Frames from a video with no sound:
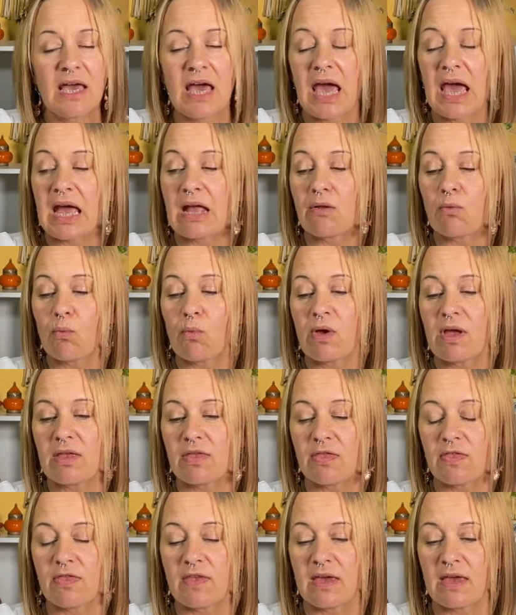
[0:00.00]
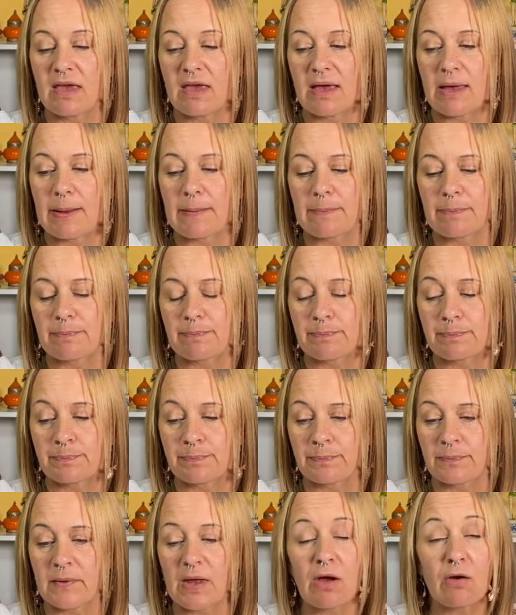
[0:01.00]
in with the
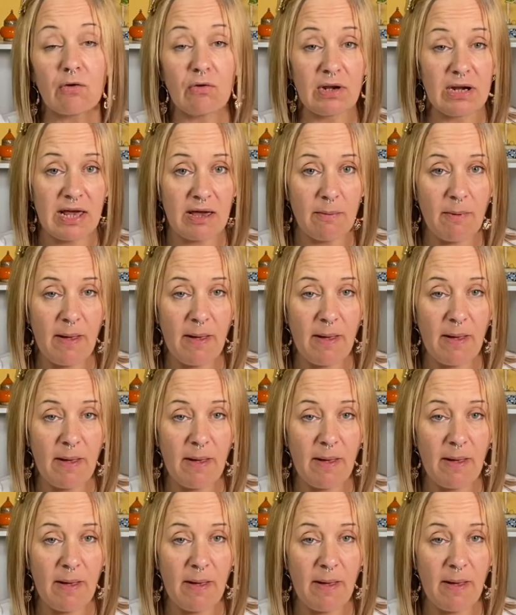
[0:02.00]
acrylic